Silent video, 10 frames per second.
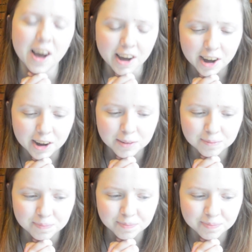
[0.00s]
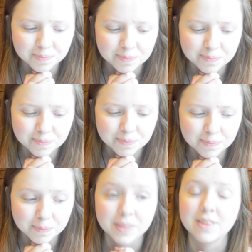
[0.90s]

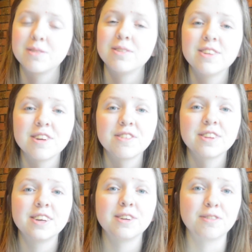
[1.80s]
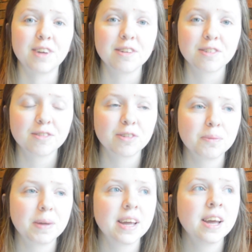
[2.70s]
but this was definitely a favourite for
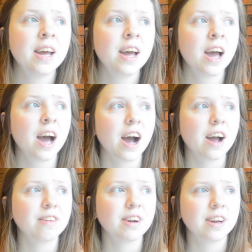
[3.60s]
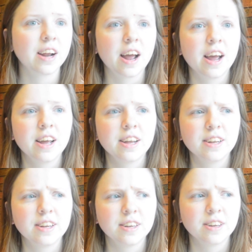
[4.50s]
me. I read it
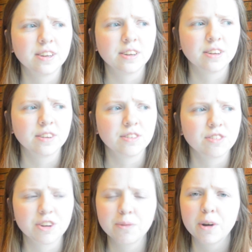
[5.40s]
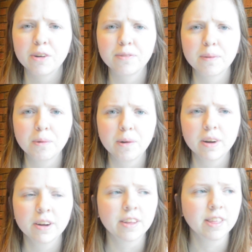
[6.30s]
in January or
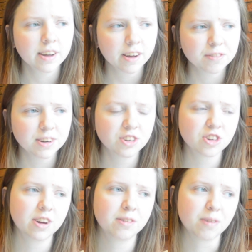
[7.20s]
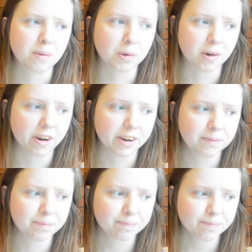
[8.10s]
February. I think I finished it in February,
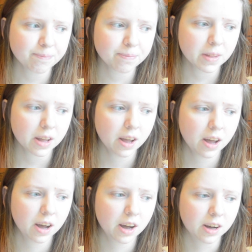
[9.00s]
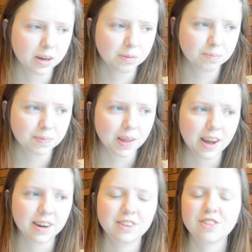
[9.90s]
and
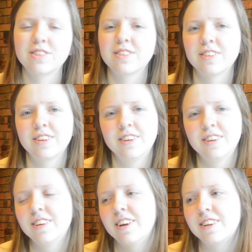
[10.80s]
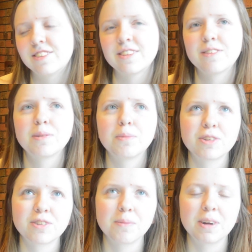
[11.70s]
I just love the book
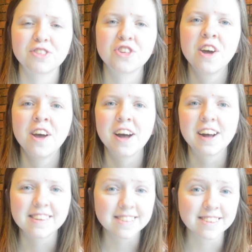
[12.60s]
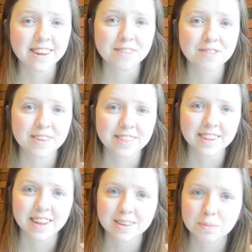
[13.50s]
so much. I still haven't read
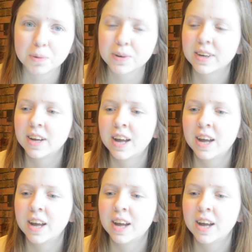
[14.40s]
the last book.